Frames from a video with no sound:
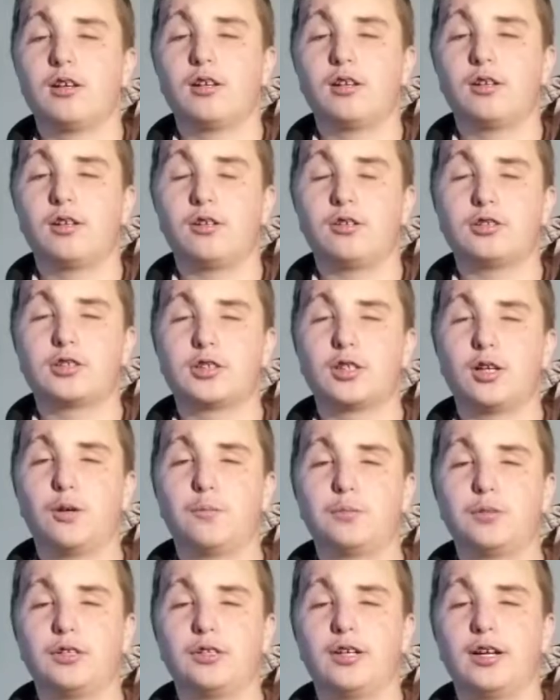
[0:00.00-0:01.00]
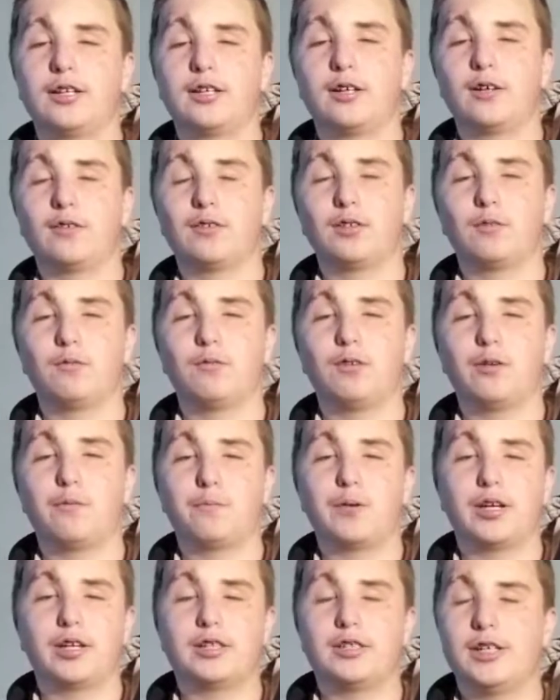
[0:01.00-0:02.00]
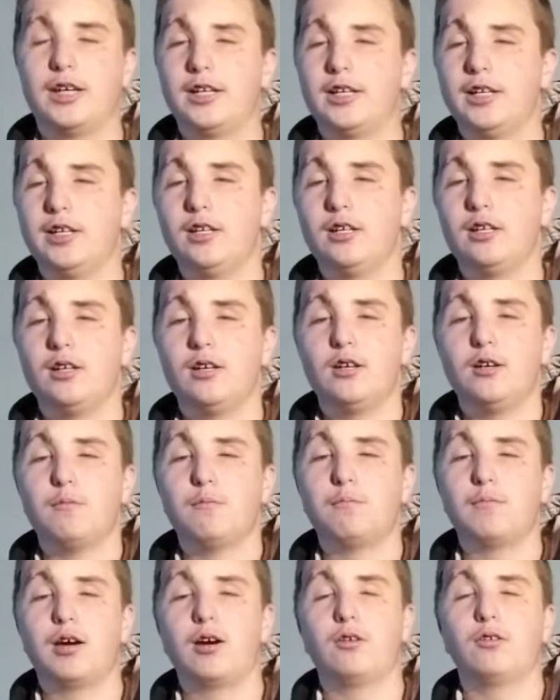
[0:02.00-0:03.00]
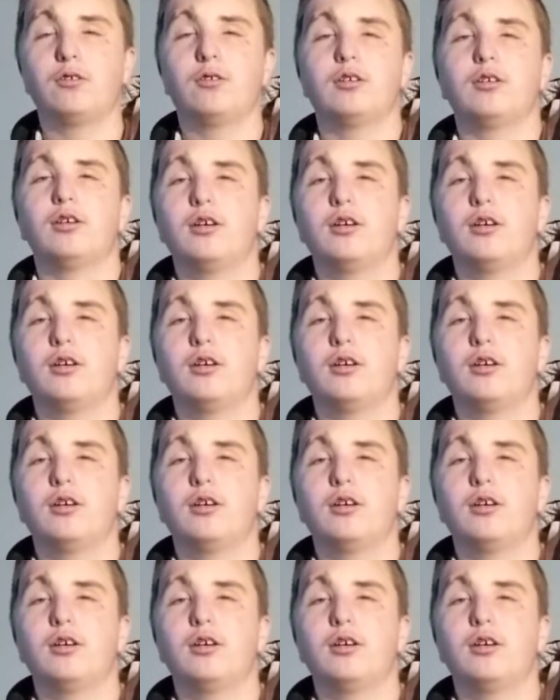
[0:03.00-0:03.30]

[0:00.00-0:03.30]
little scope ring right there with the 1 Picatinny mount.